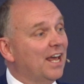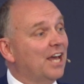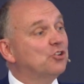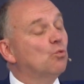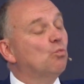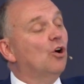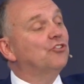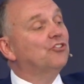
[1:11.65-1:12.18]
I
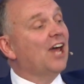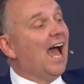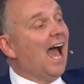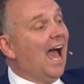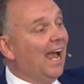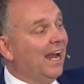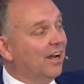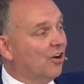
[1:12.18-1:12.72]
don't want to
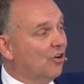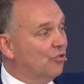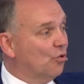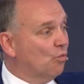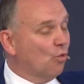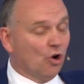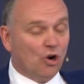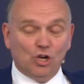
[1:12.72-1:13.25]
anger the
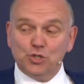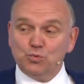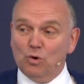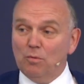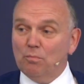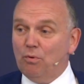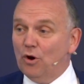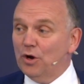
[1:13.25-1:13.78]
world's
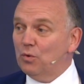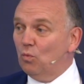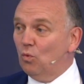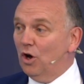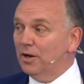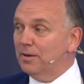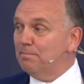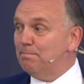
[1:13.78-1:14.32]

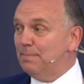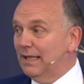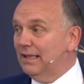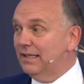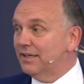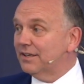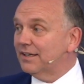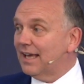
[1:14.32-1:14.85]
1.1
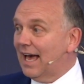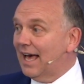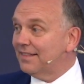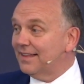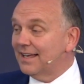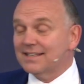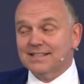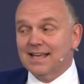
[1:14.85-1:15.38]
billion
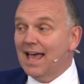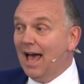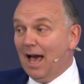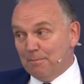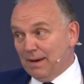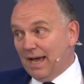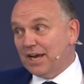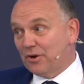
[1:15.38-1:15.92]
Catholics,
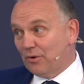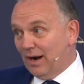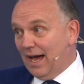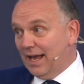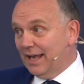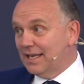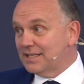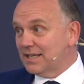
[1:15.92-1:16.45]
and my
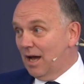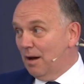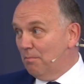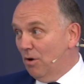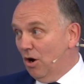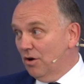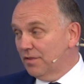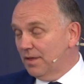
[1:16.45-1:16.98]
granny's
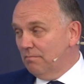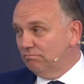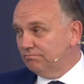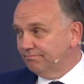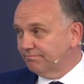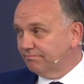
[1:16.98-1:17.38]
among them.